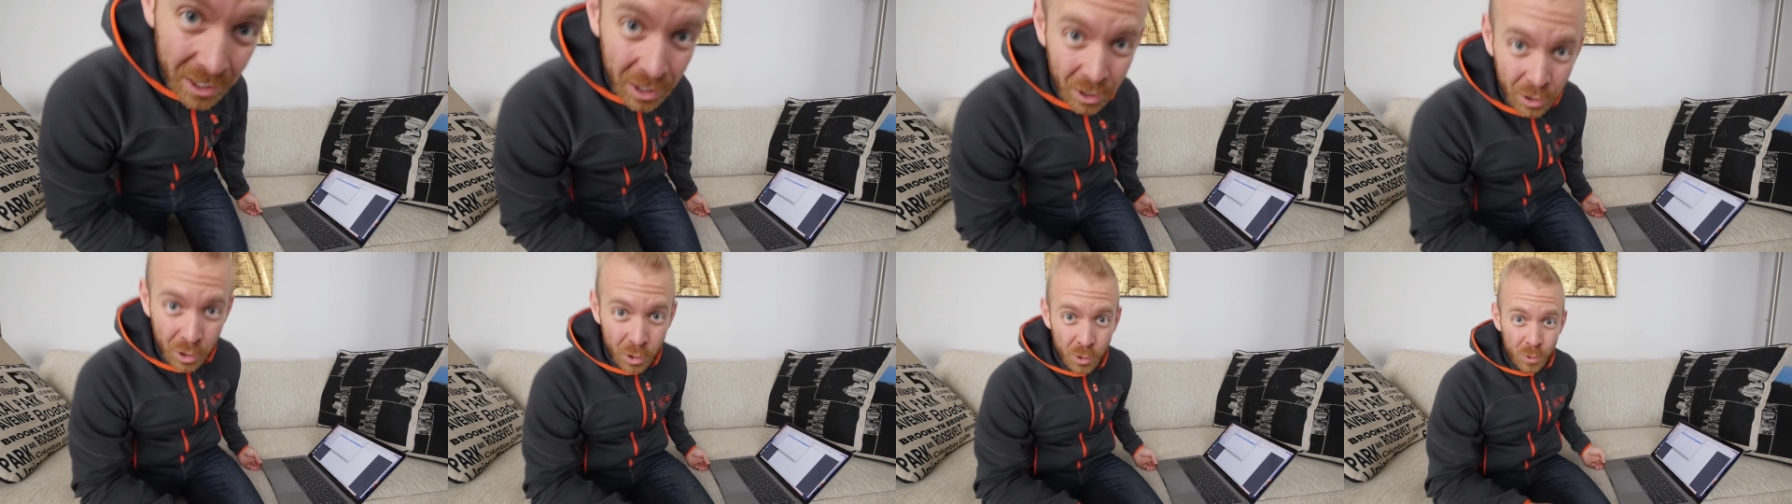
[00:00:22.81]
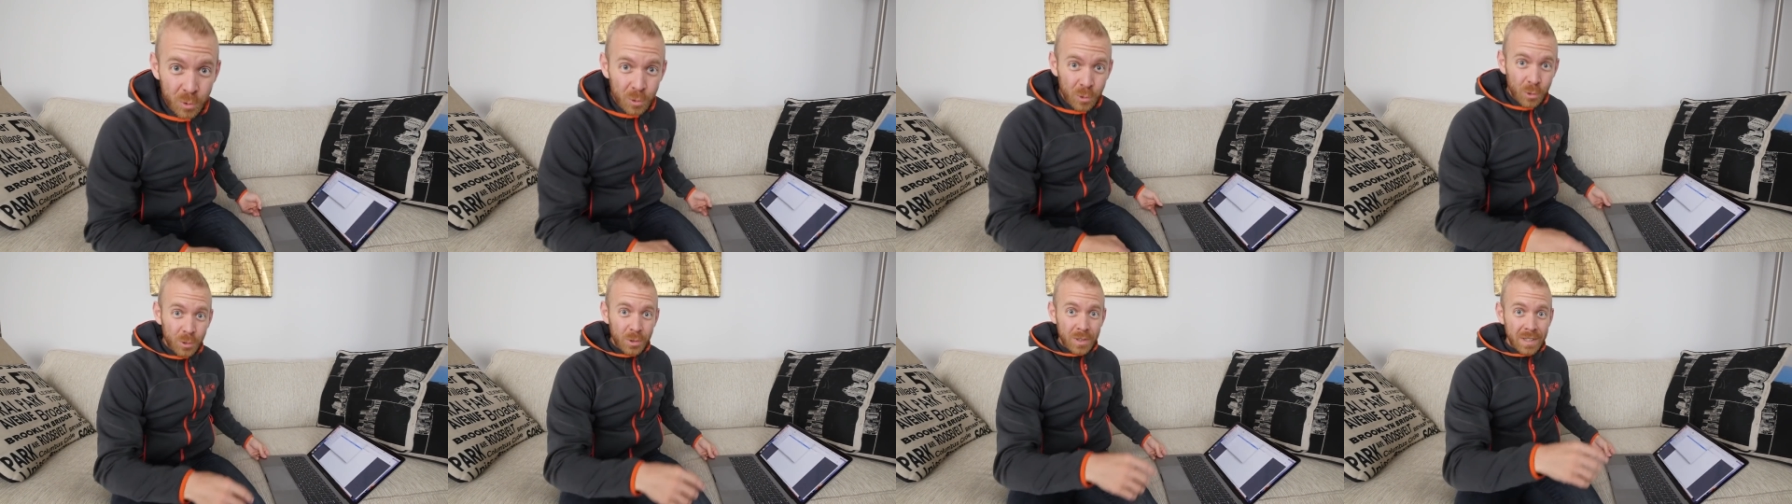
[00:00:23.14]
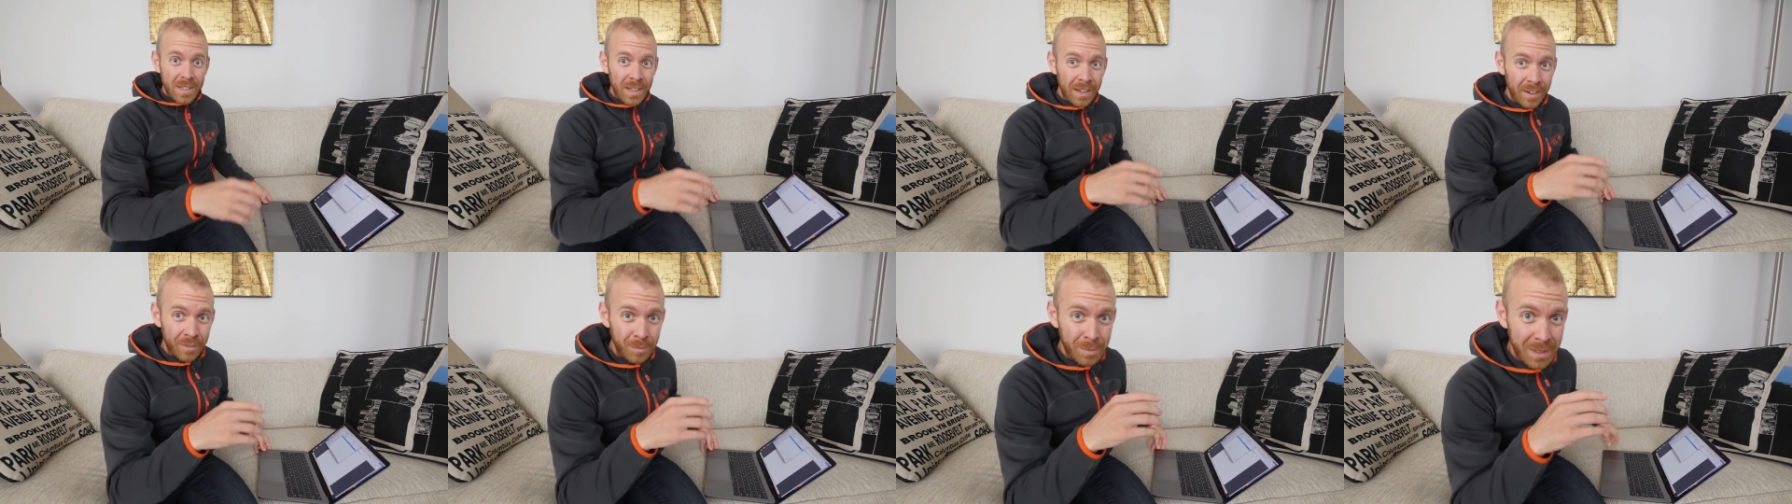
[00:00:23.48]

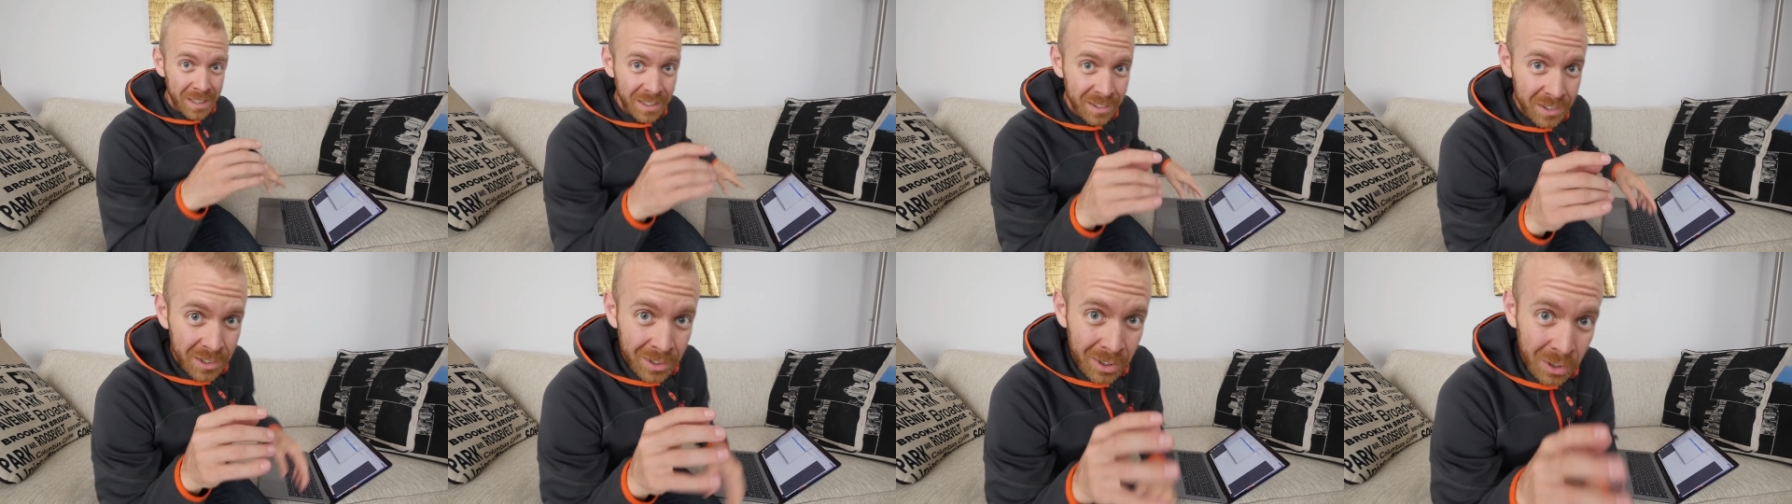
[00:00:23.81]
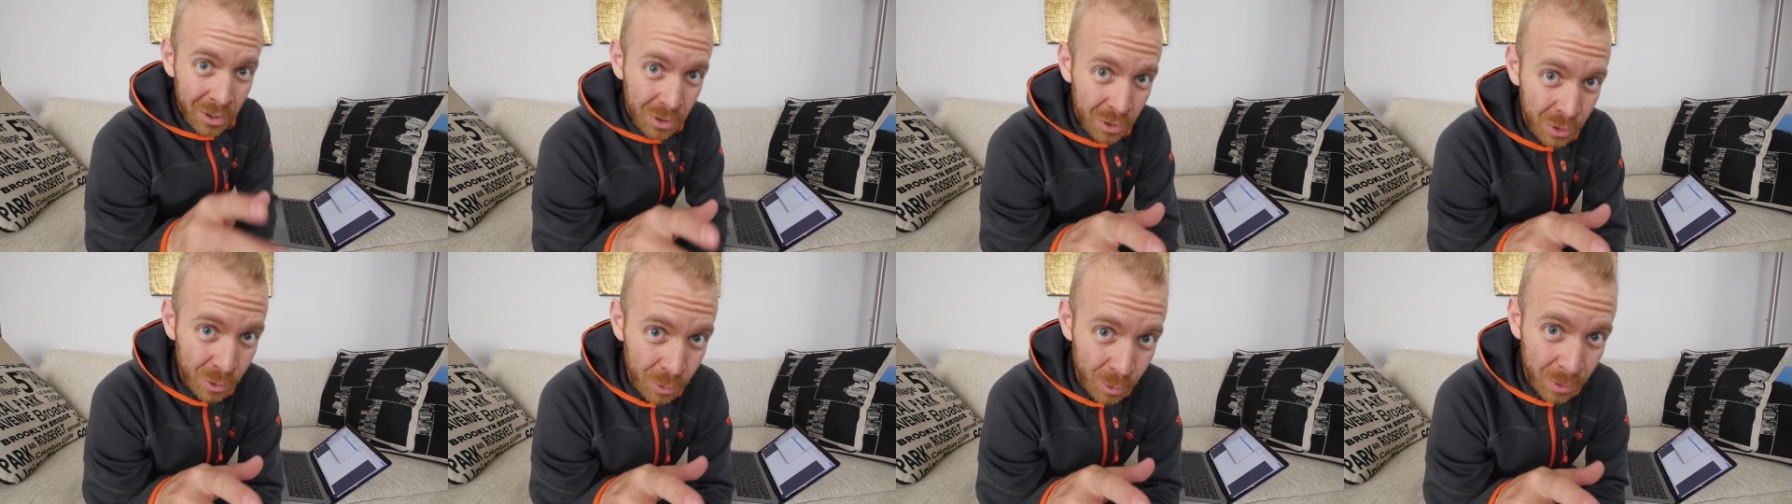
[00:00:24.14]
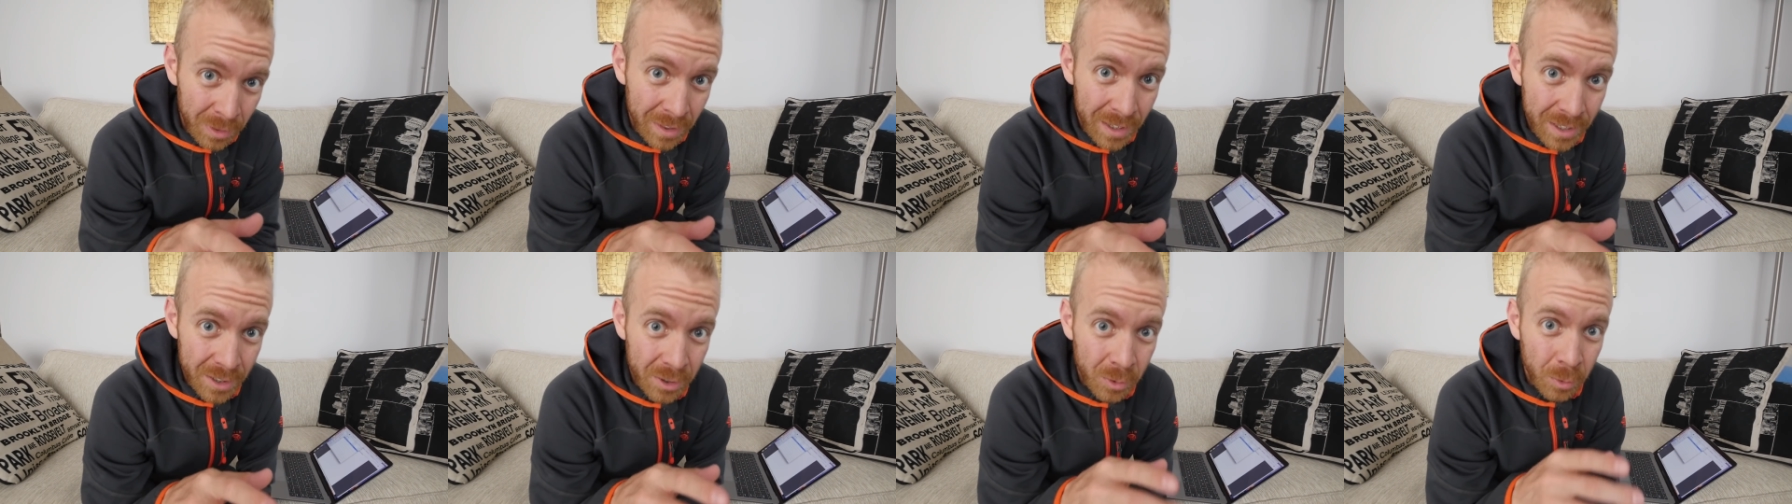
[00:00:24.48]
to-dos have been
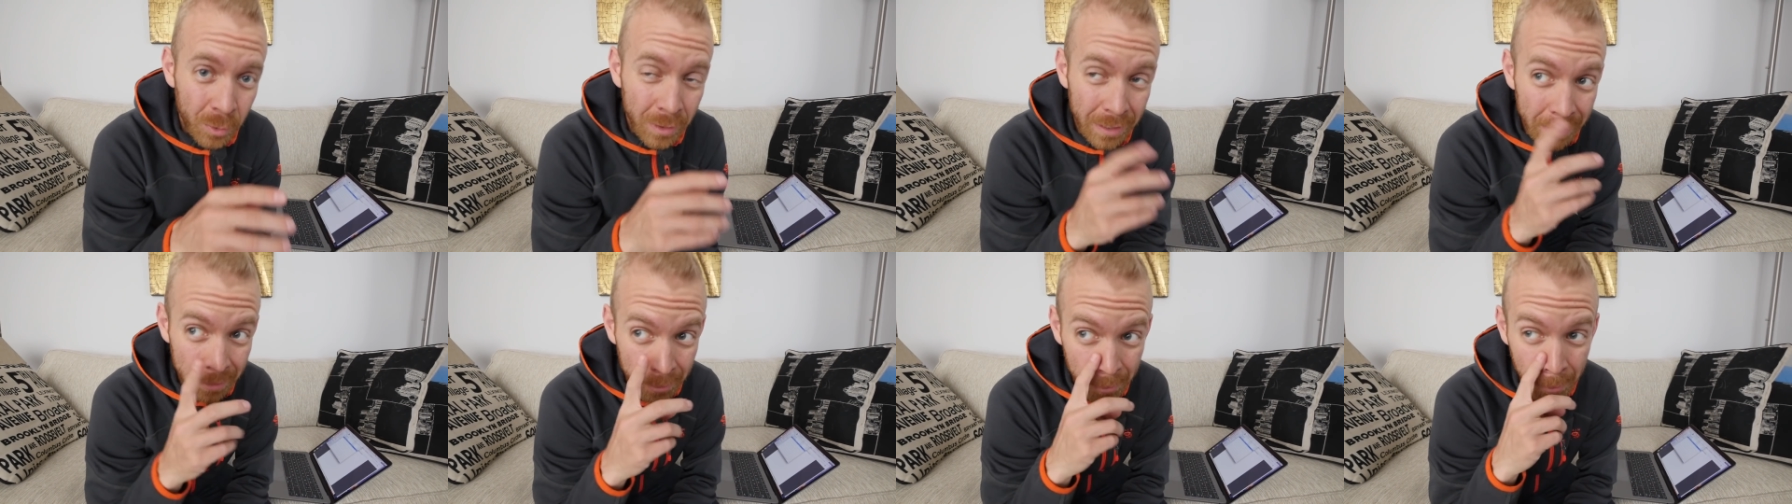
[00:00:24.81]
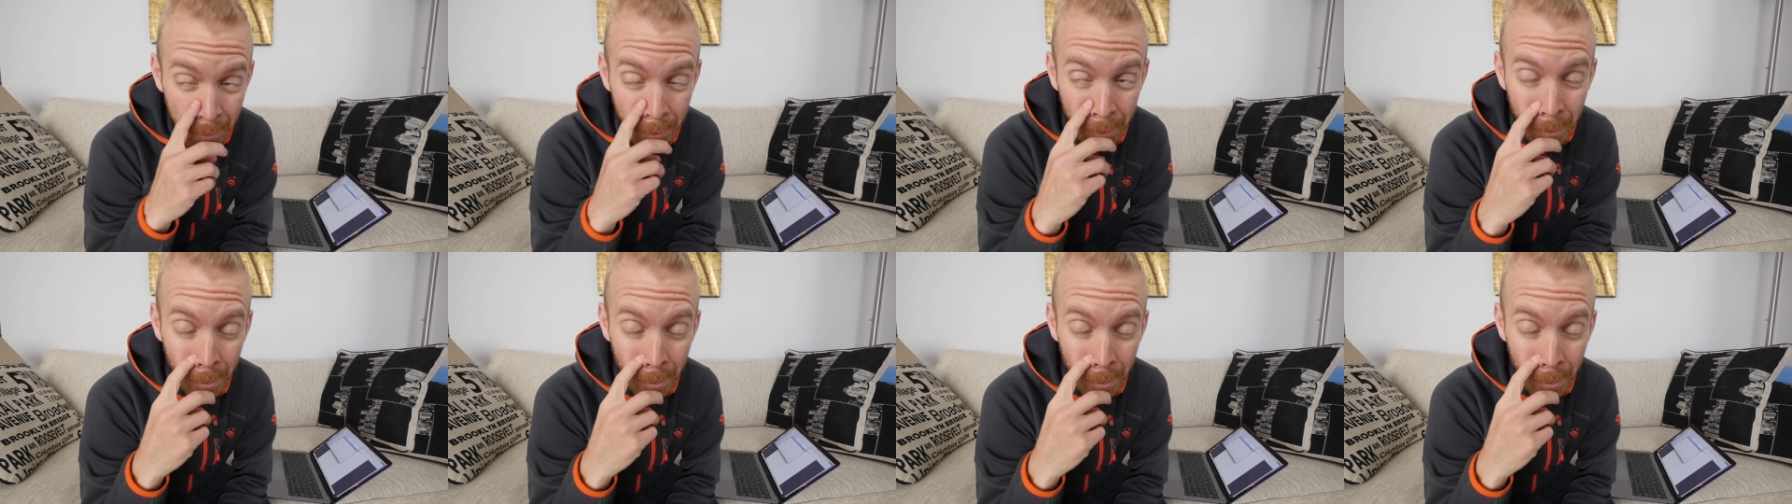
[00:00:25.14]
to-doed this week